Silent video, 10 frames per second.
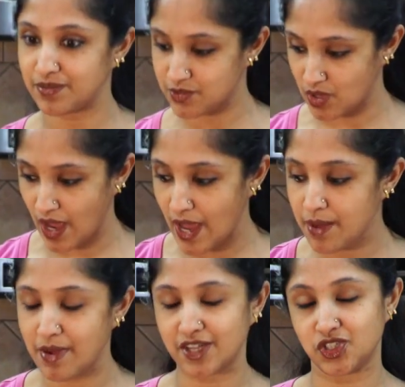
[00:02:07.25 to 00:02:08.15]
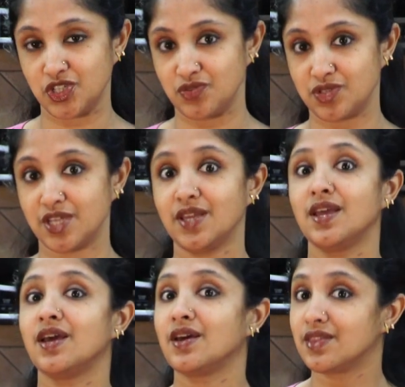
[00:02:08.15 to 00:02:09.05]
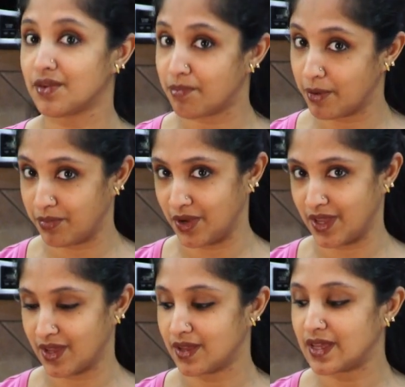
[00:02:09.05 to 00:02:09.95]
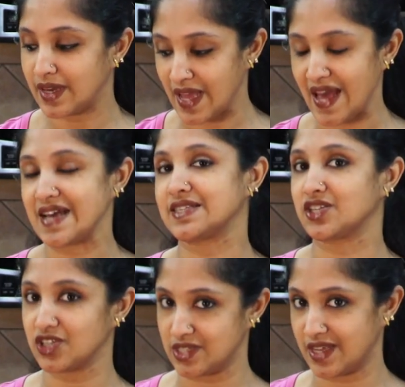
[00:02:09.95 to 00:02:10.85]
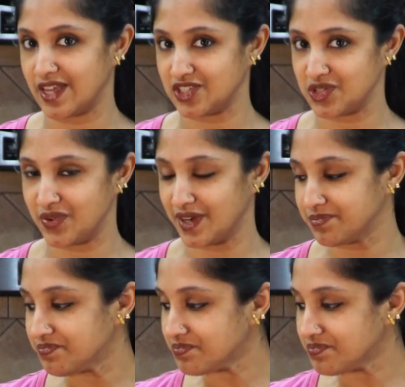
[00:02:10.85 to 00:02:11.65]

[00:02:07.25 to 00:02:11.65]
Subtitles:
So I am actually using the paprika. It has a good kick to it.